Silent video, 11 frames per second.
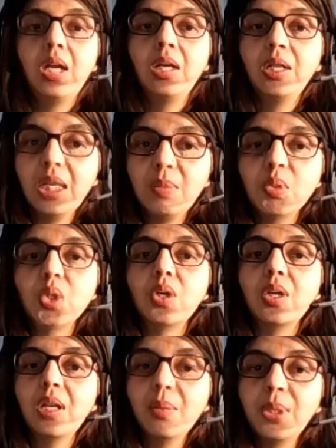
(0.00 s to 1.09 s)
Teams should
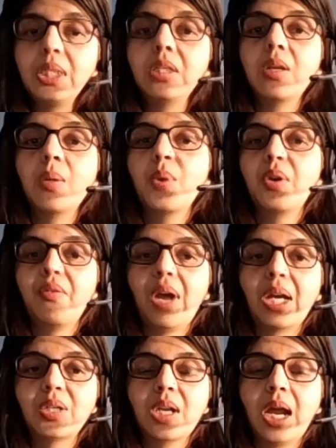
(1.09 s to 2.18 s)
limit the number of
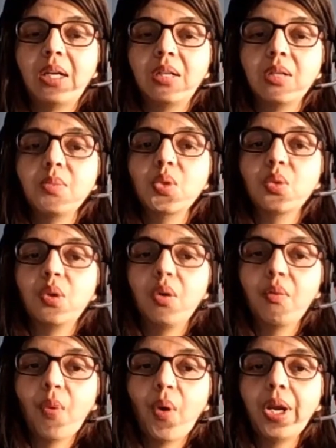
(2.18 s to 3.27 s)
action items to
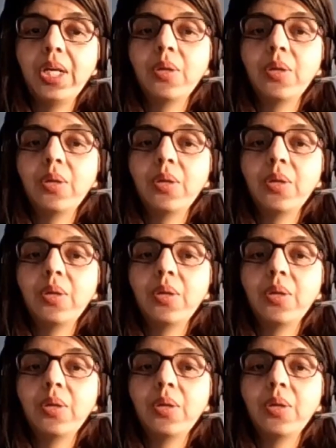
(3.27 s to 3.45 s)
avoid